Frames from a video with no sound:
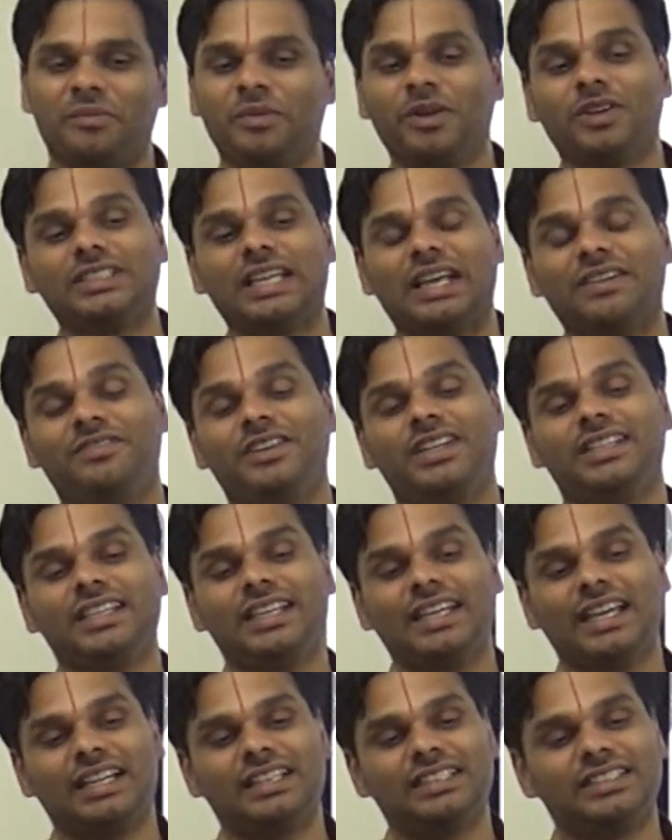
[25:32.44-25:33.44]
Because
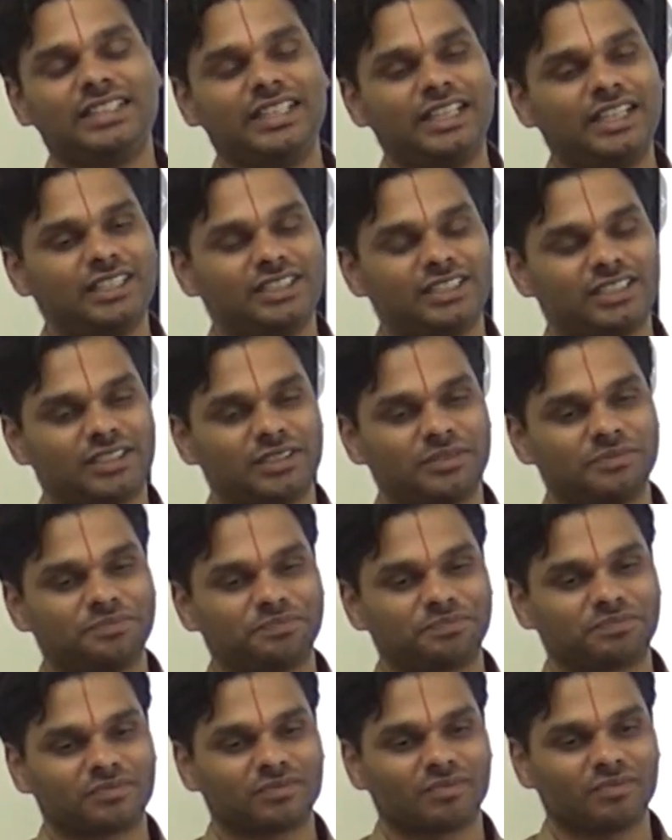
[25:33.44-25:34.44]
everything else needs
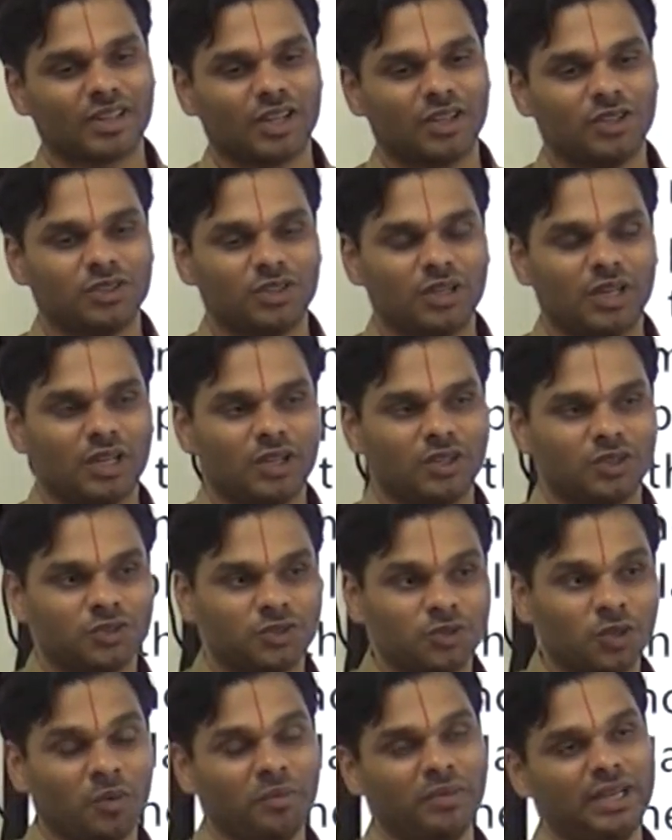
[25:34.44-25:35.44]

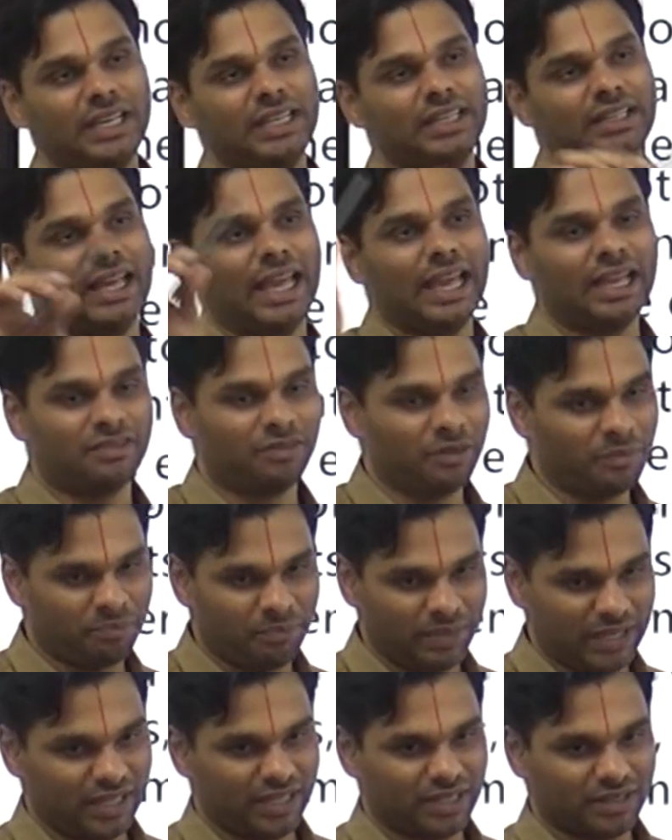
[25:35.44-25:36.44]
so many
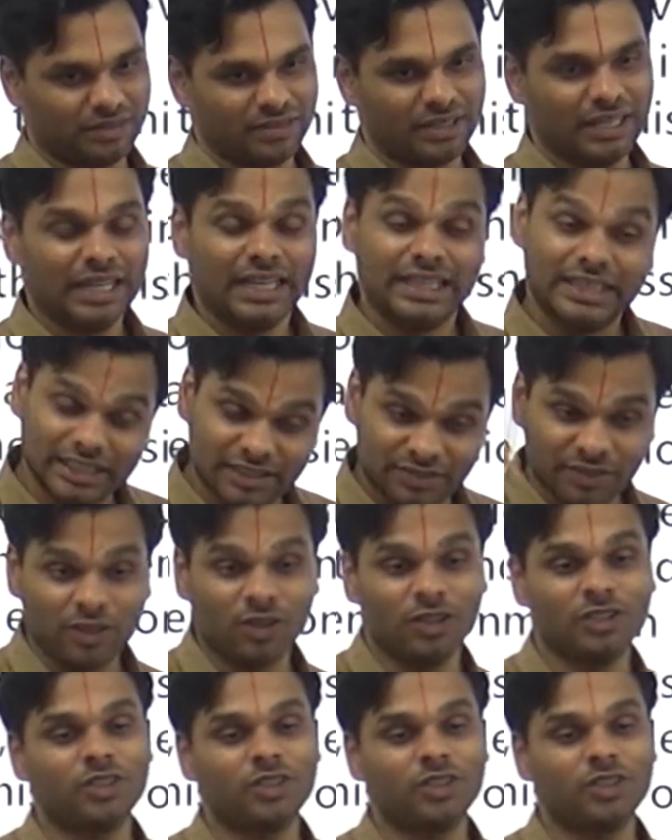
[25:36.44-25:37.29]
equipment. This one